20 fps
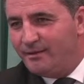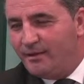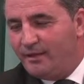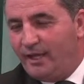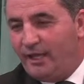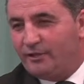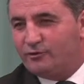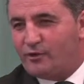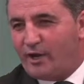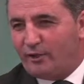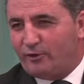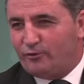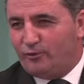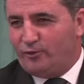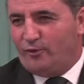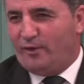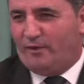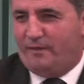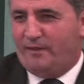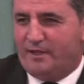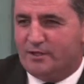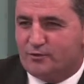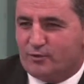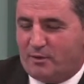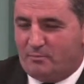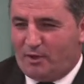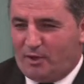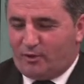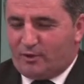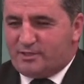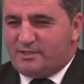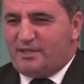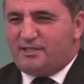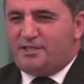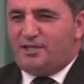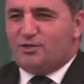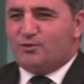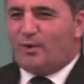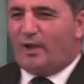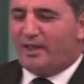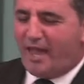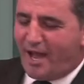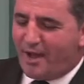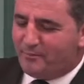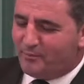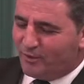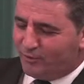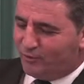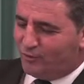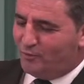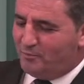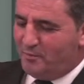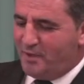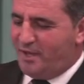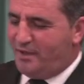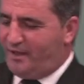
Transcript: And try to do it this way, because this is what happened to me,